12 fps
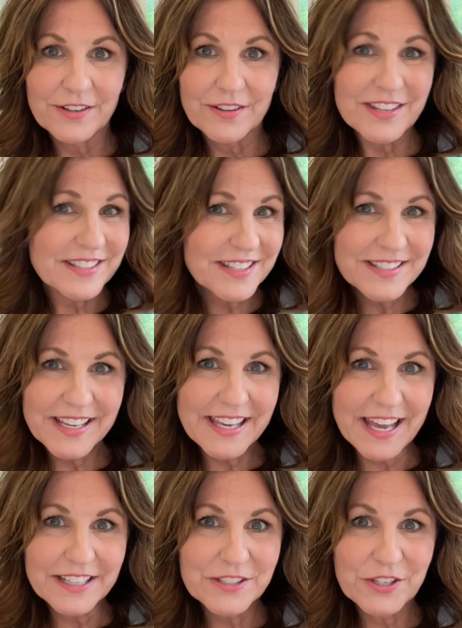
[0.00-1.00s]
This is a
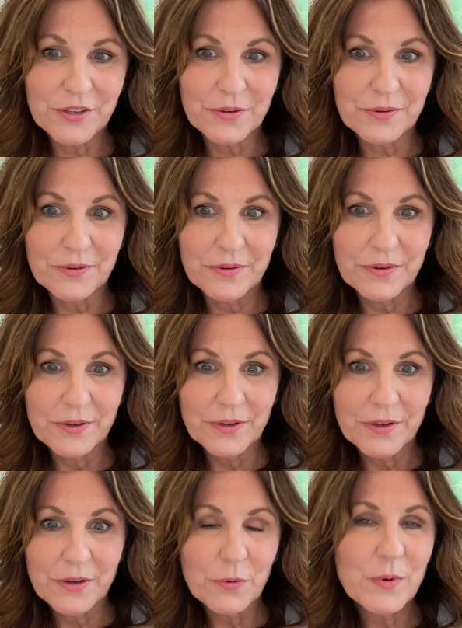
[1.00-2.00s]
get to.
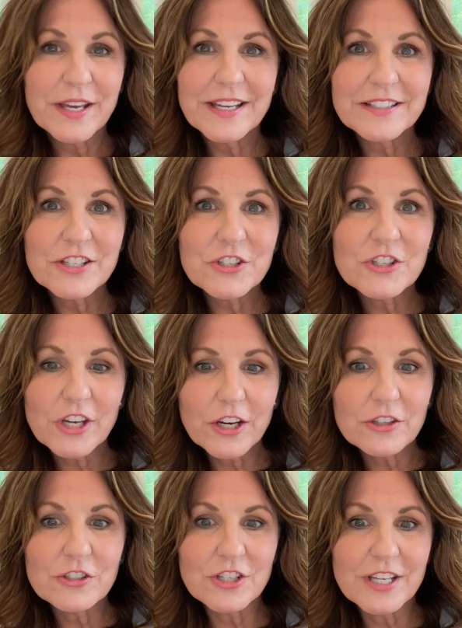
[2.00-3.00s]
We get to
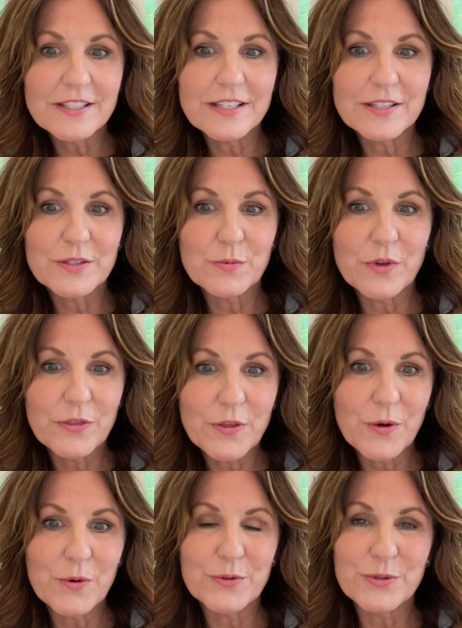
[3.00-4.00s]
share Jesus with
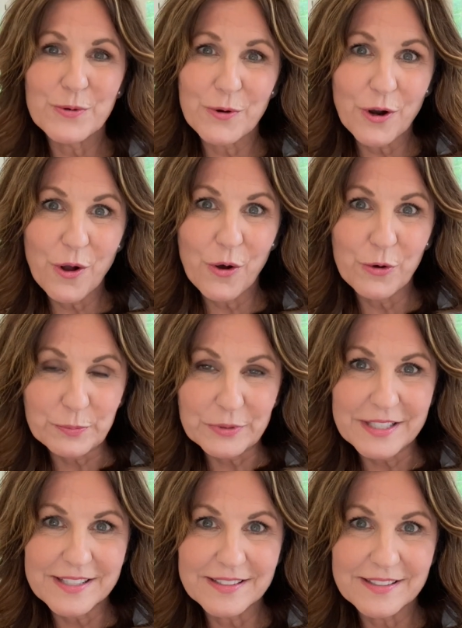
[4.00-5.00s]
those who are
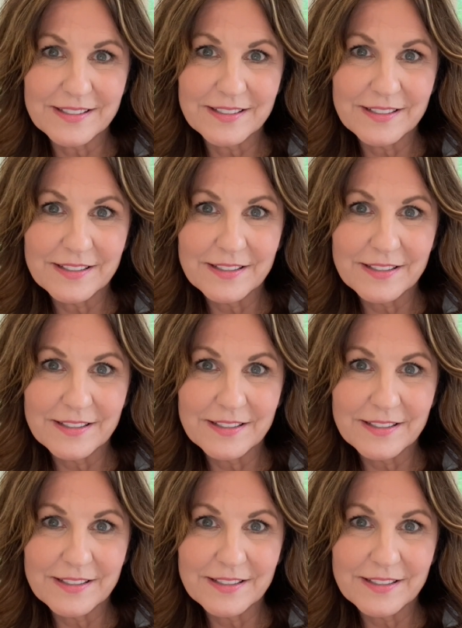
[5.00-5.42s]
hopeless.